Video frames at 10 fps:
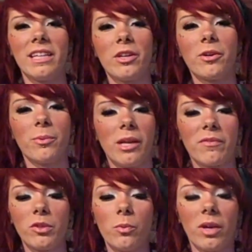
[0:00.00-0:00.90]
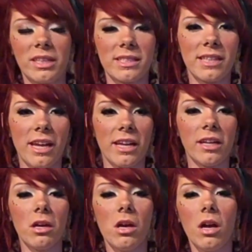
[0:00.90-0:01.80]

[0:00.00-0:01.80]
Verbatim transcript: here, whatever you want to say.